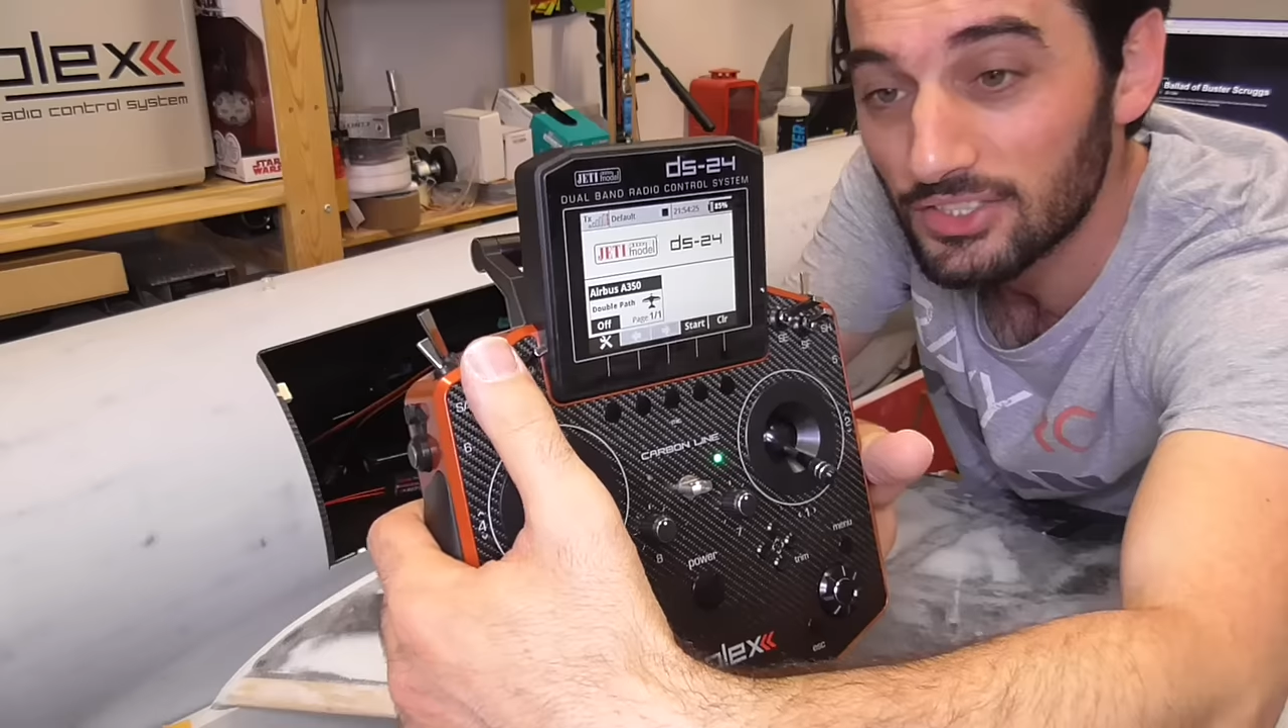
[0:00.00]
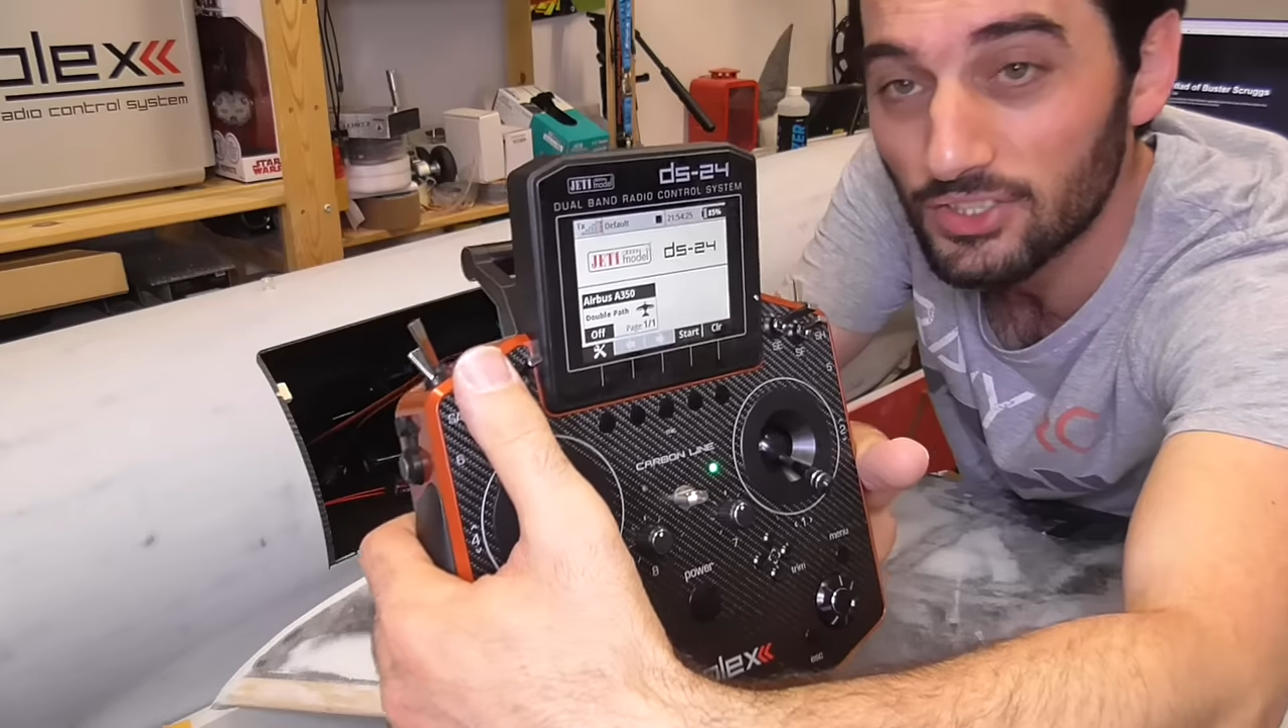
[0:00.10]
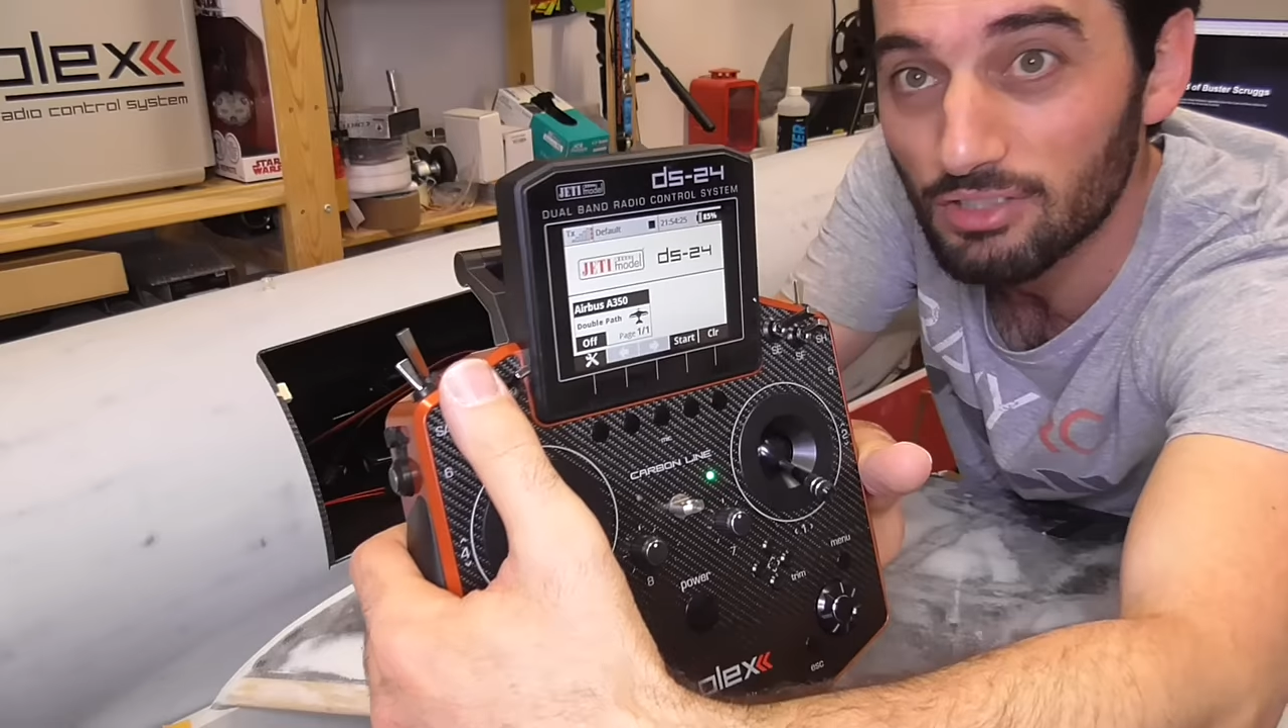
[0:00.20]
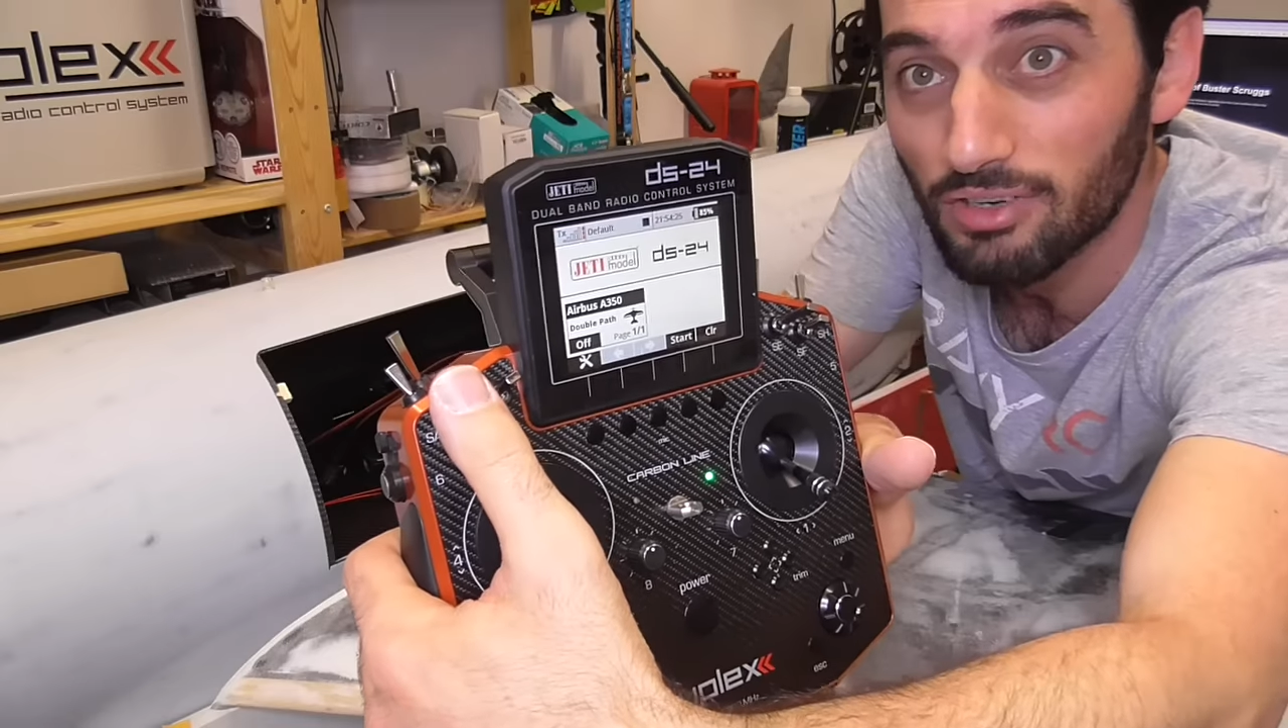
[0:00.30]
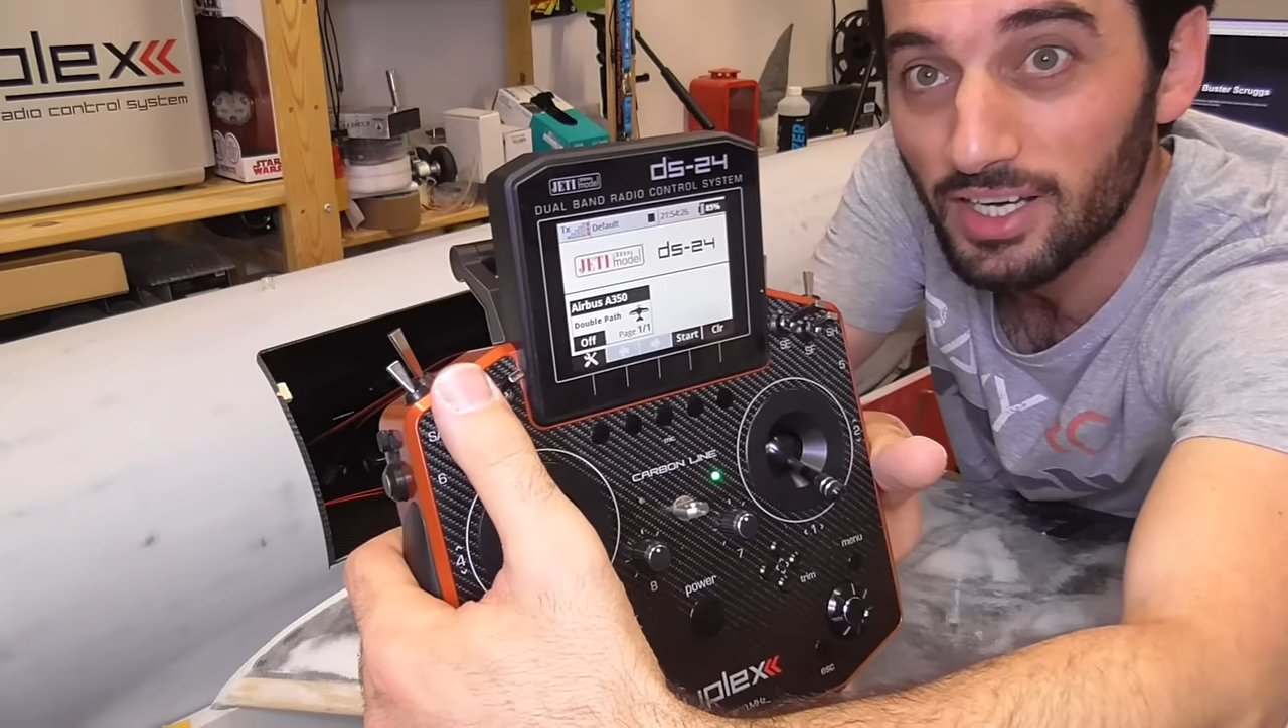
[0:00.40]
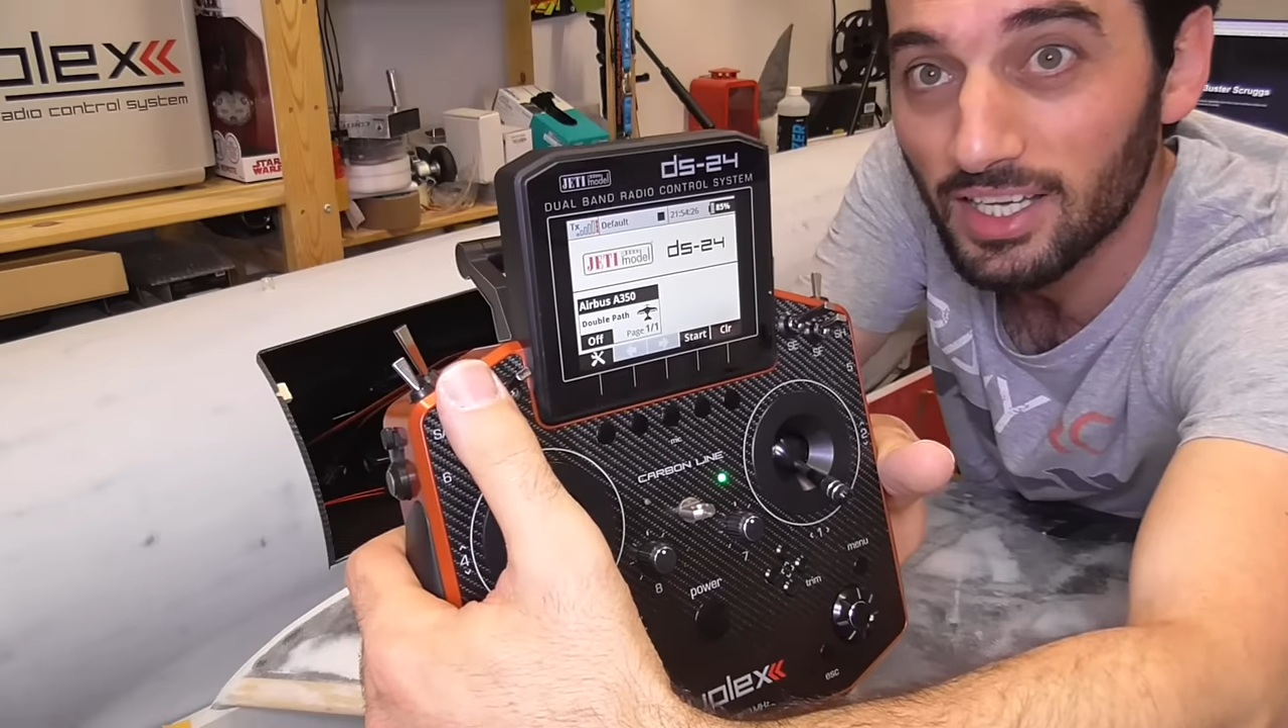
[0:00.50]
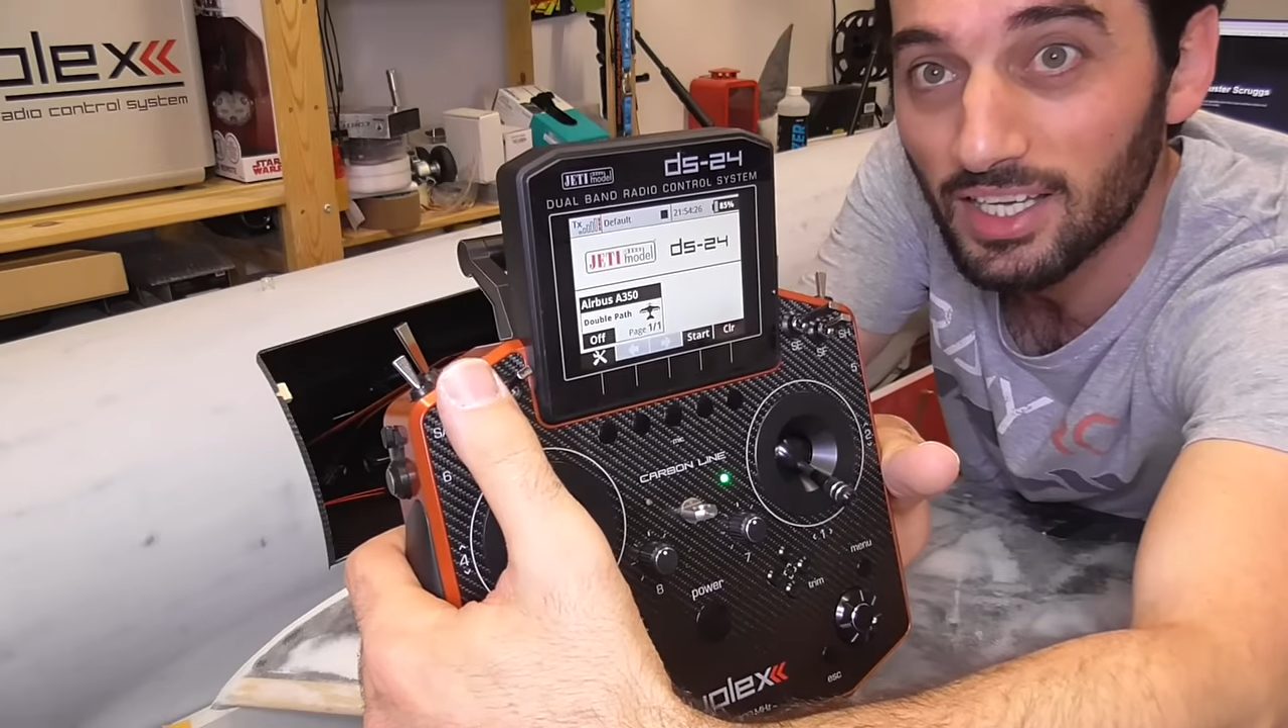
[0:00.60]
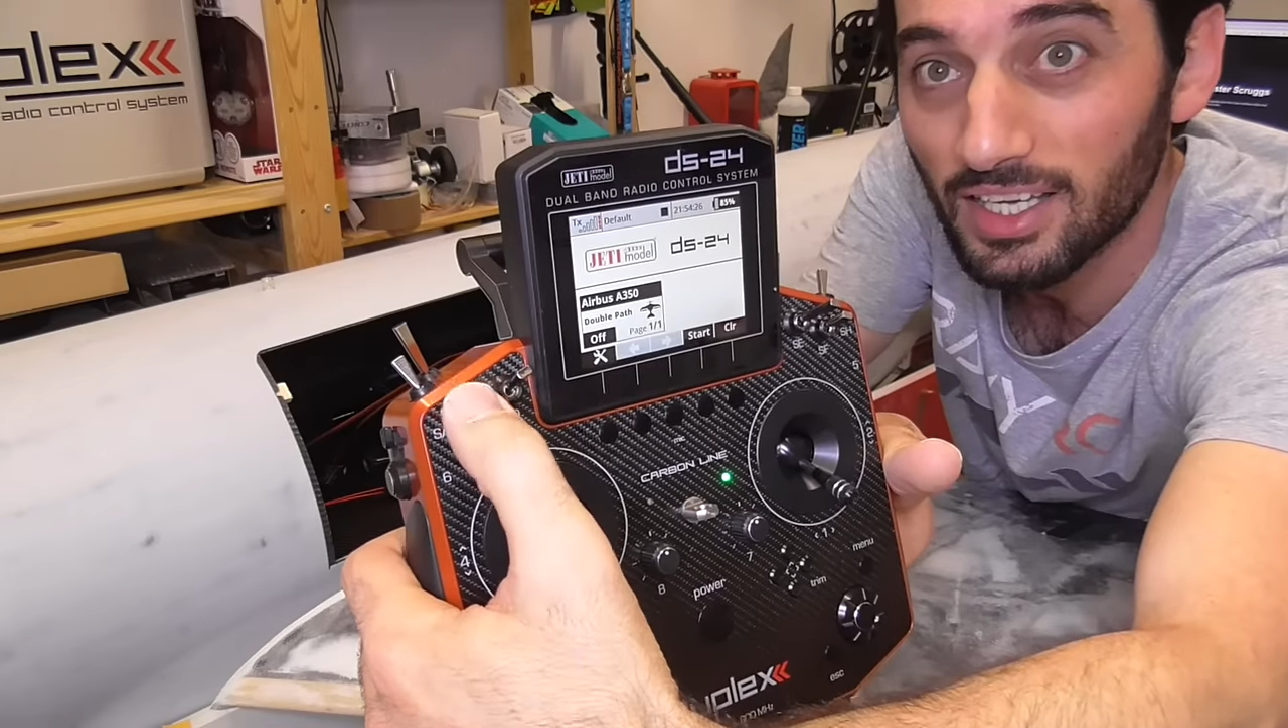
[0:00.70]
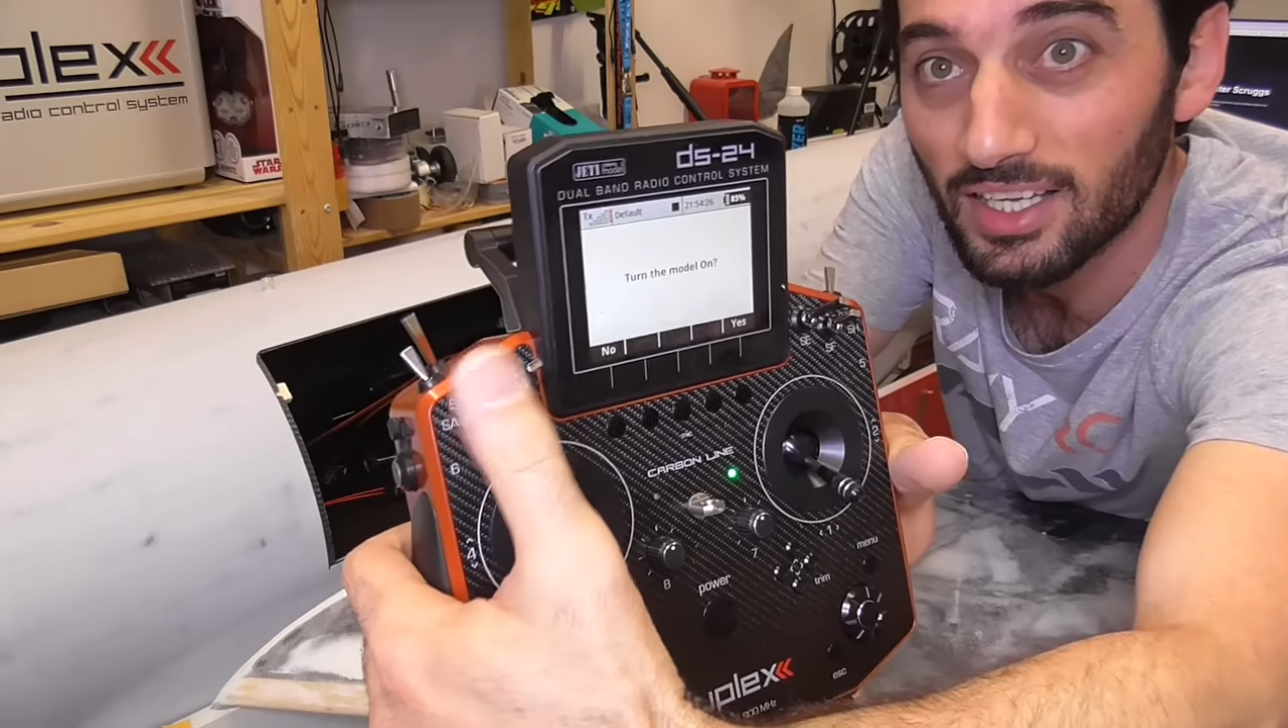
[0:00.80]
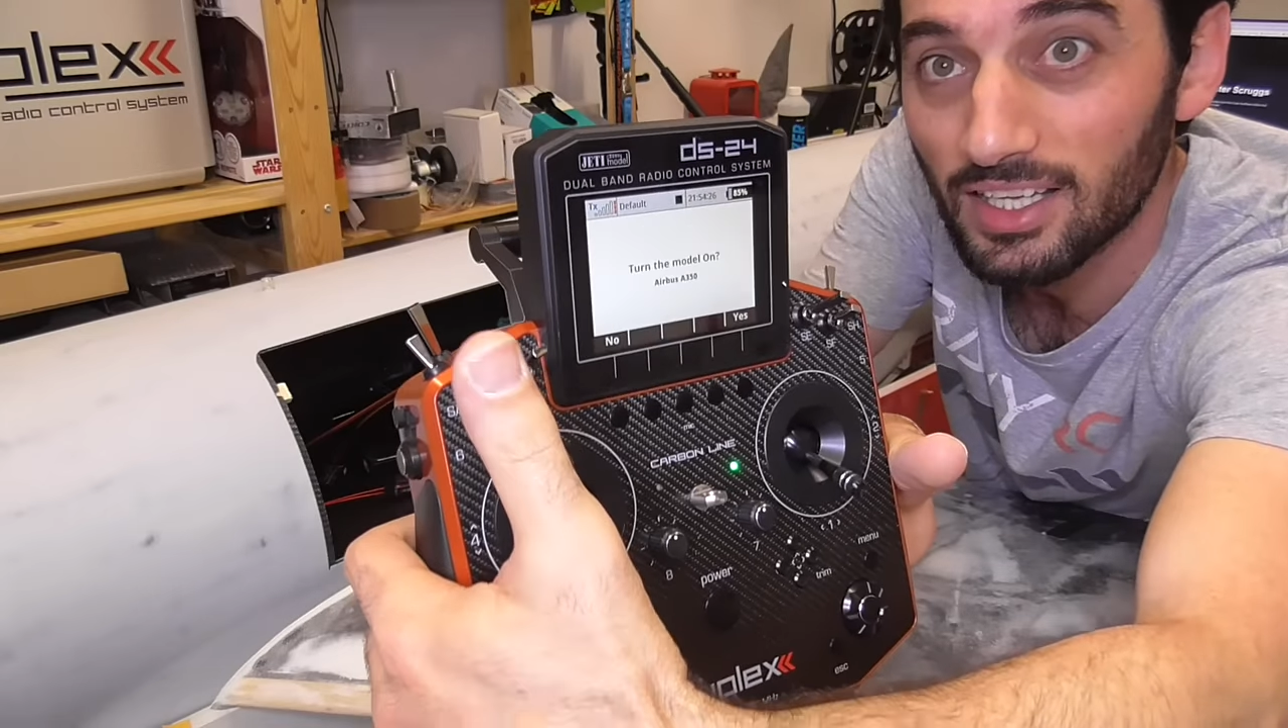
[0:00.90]
so if I
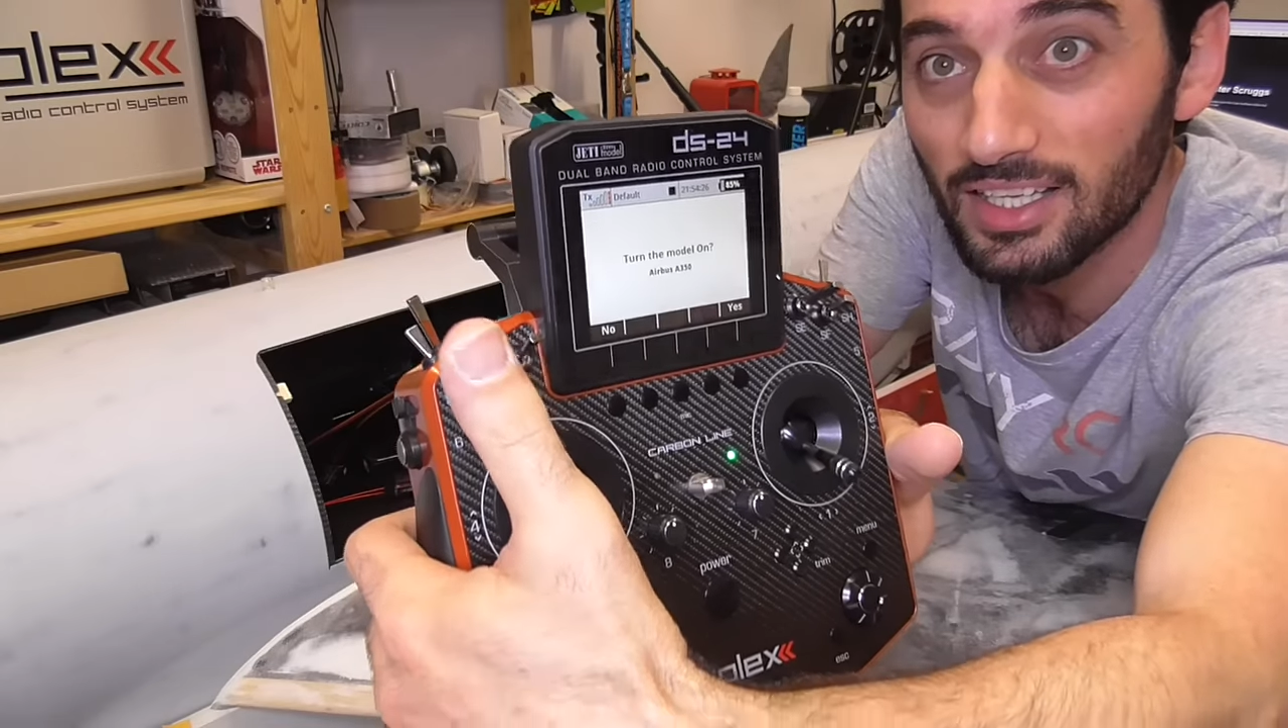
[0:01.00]
click